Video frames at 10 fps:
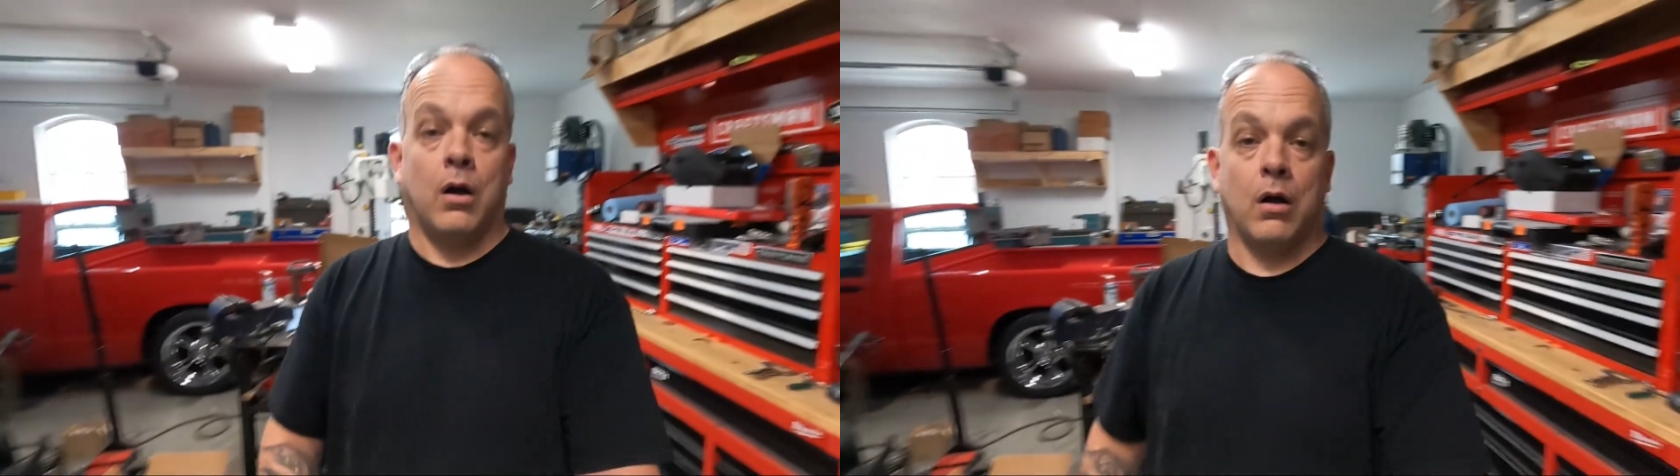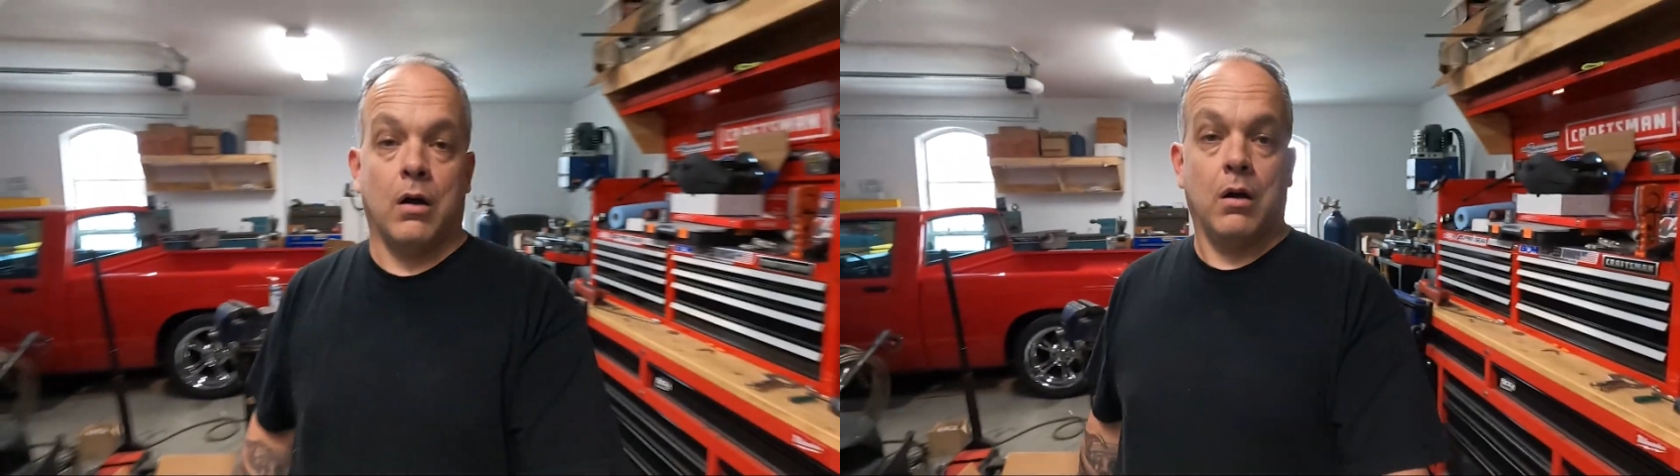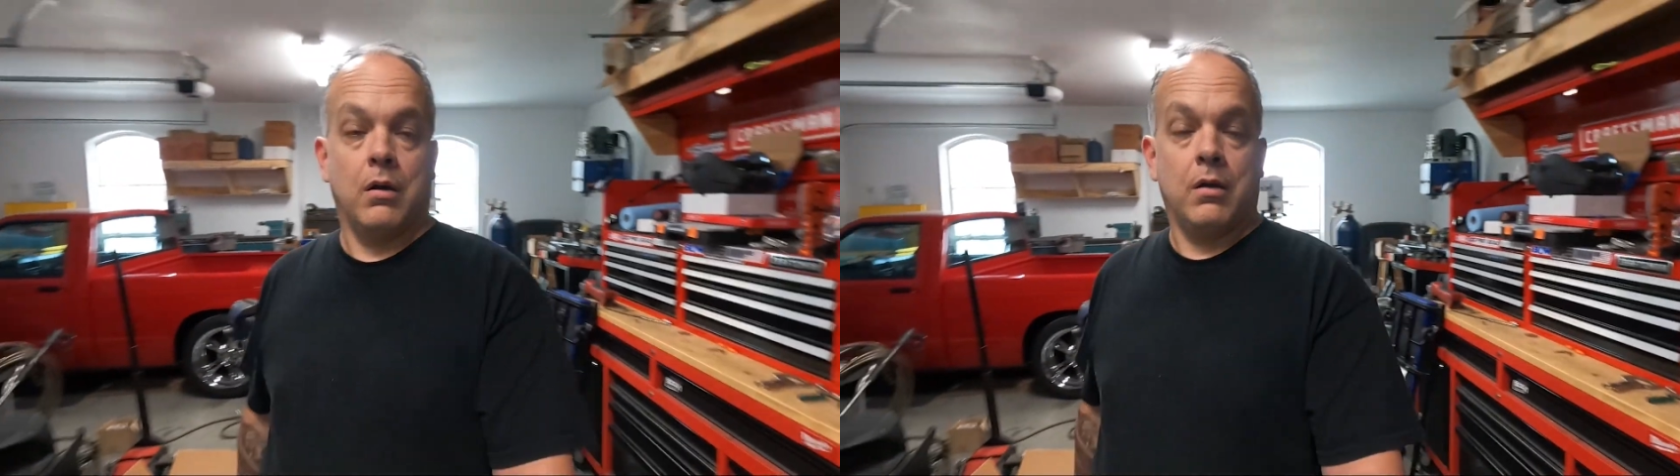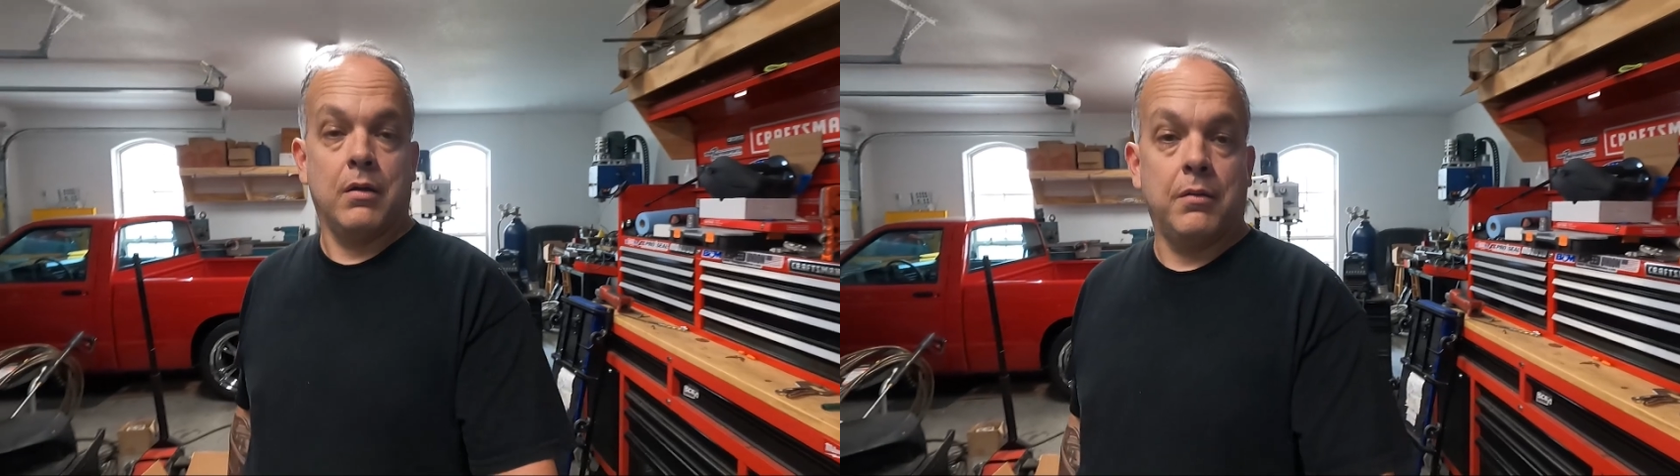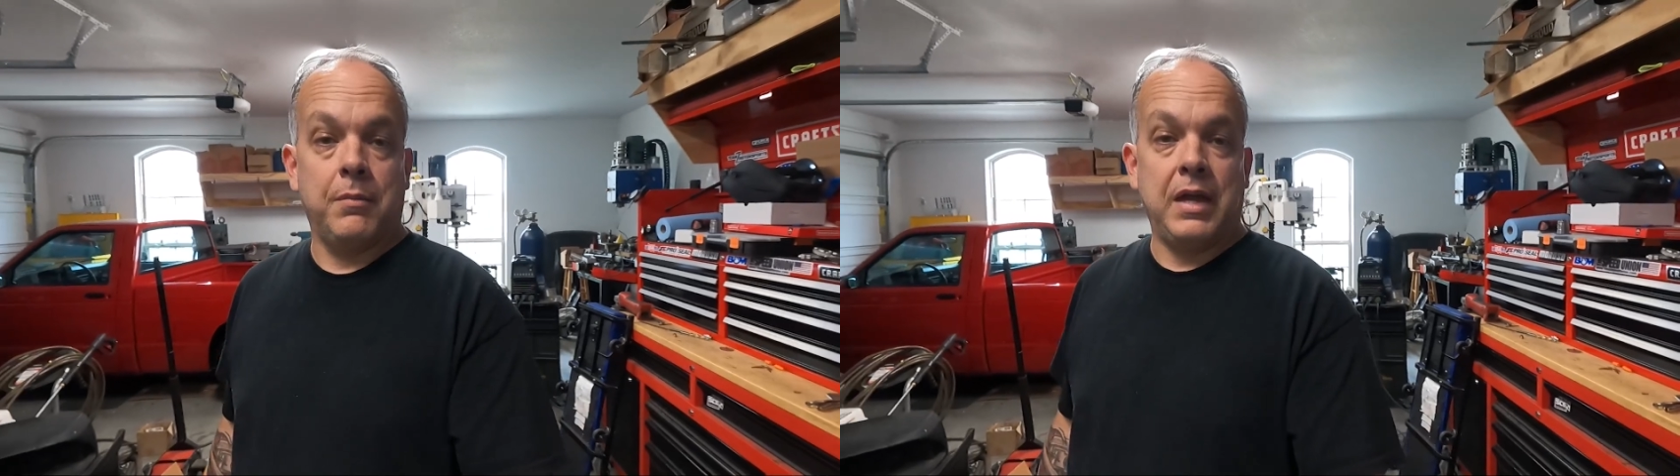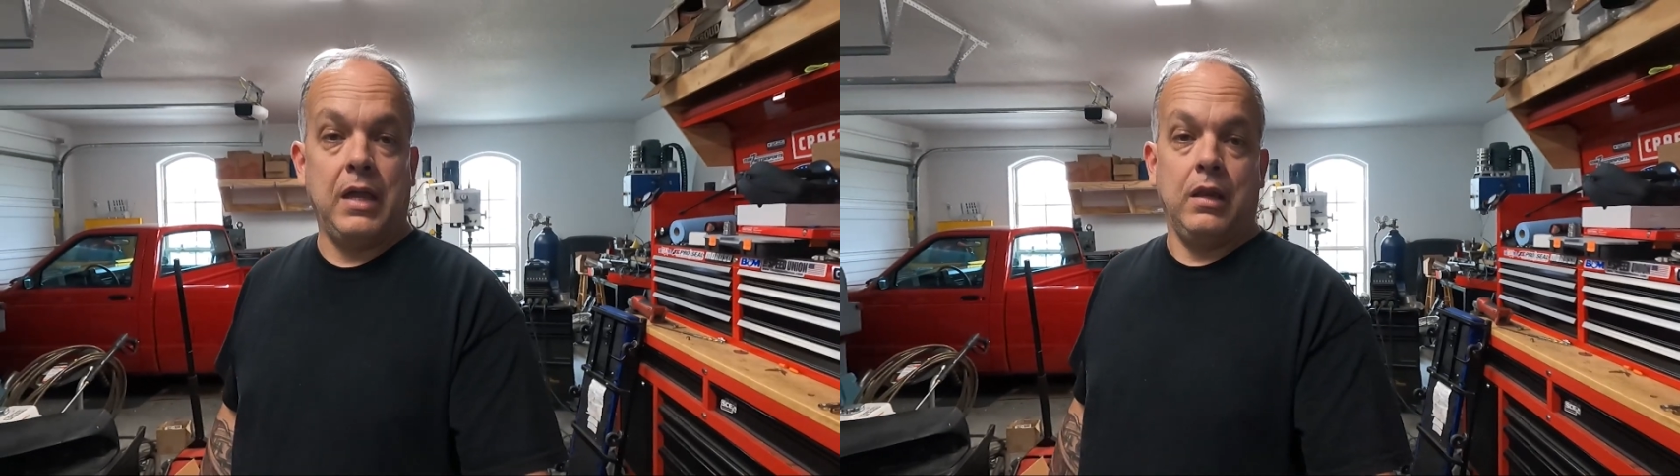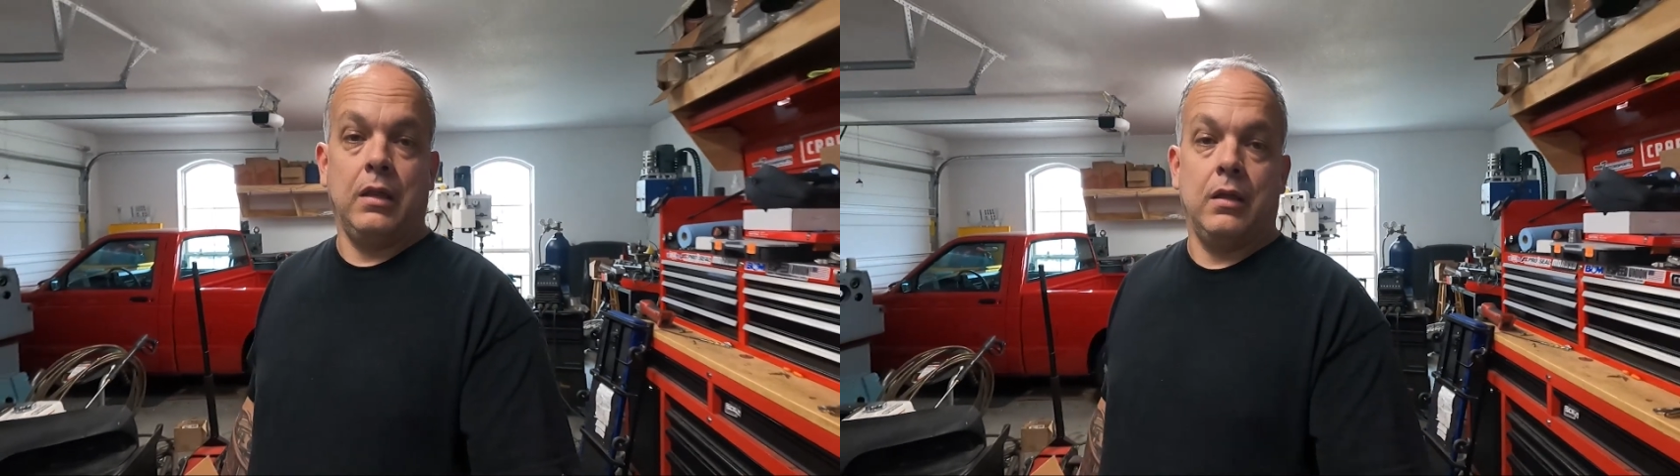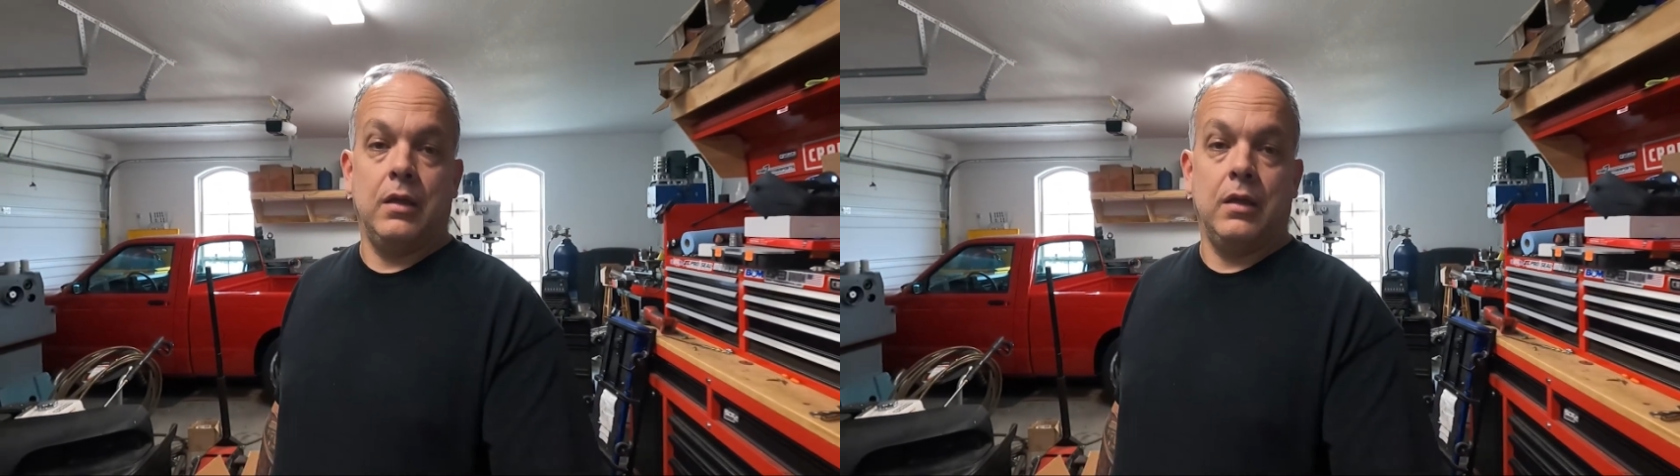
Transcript: are made